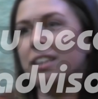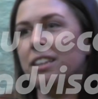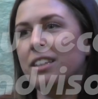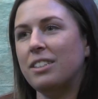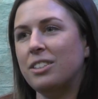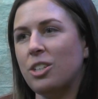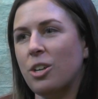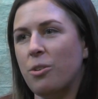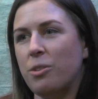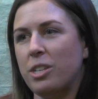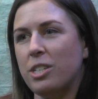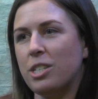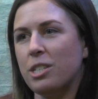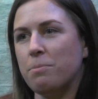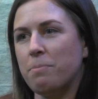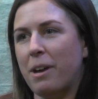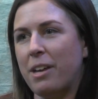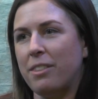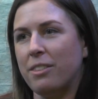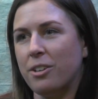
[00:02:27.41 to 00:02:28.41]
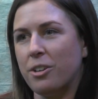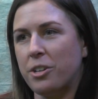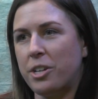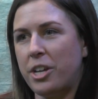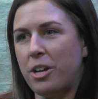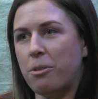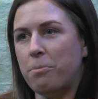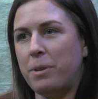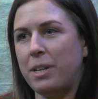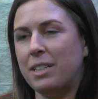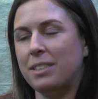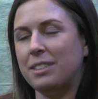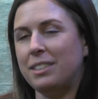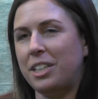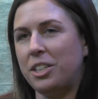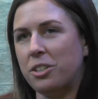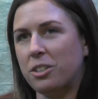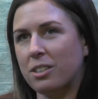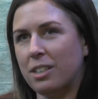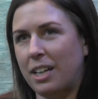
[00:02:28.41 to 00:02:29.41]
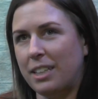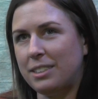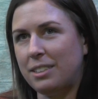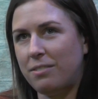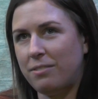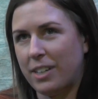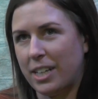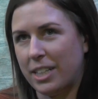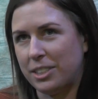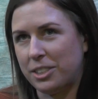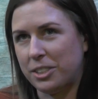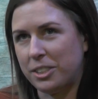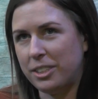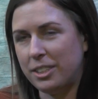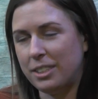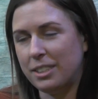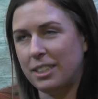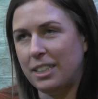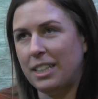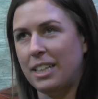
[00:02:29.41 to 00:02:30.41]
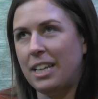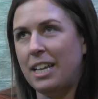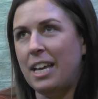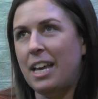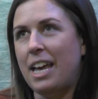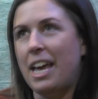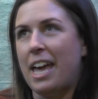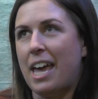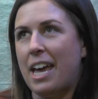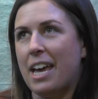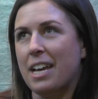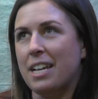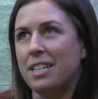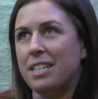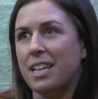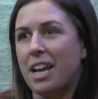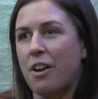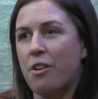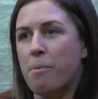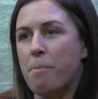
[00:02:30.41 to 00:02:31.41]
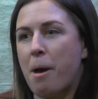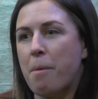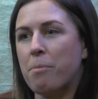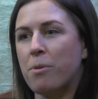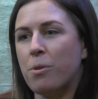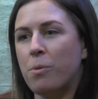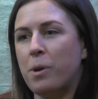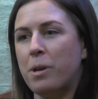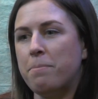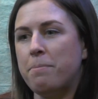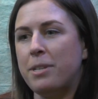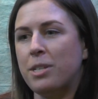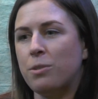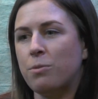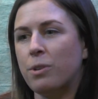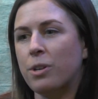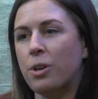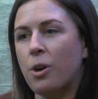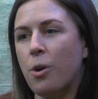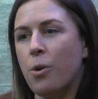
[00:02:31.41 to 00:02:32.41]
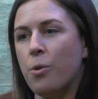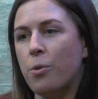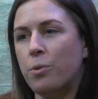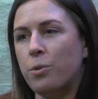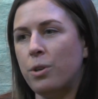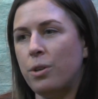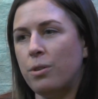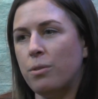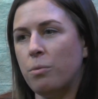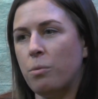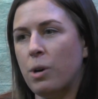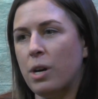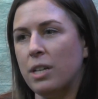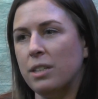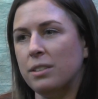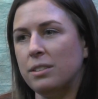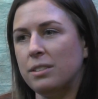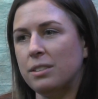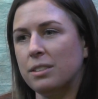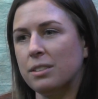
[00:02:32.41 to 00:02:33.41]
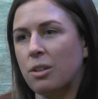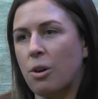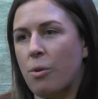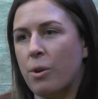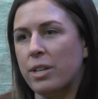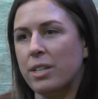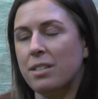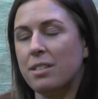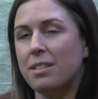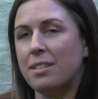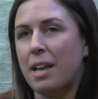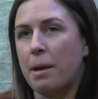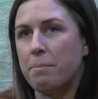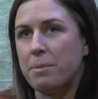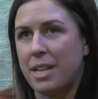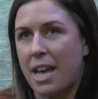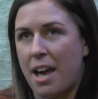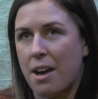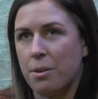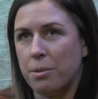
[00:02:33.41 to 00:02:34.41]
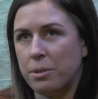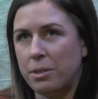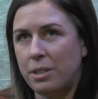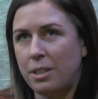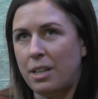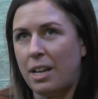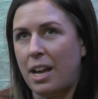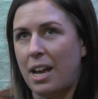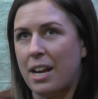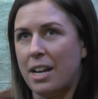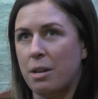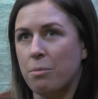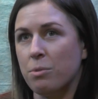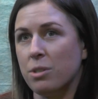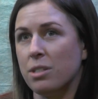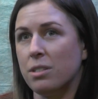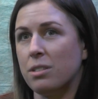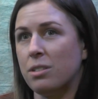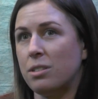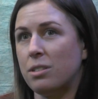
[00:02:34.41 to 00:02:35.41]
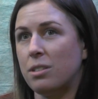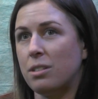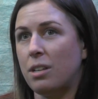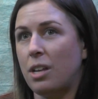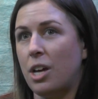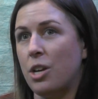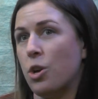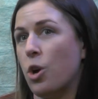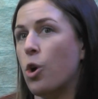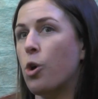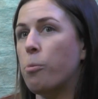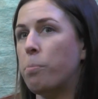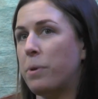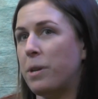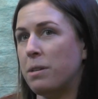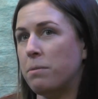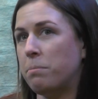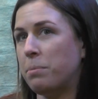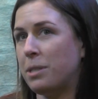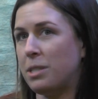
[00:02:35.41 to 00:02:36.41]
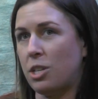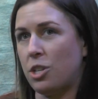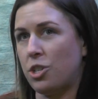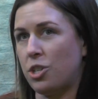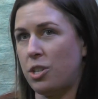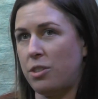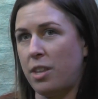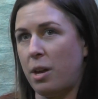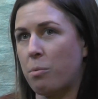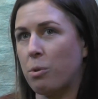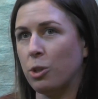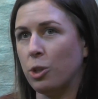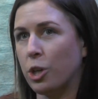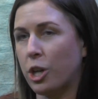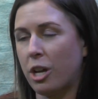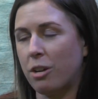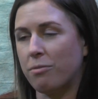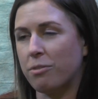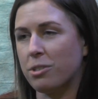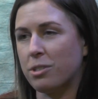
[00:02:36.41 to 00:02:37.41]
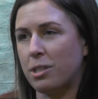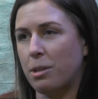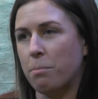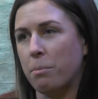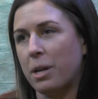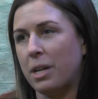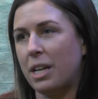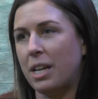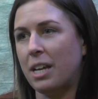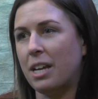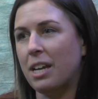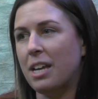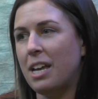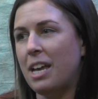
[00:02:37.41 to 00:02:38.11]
So this is my third year being senior class advisor. And I remember when Miss Ragone was going to step down, and it was an open position. They were looking for somebody.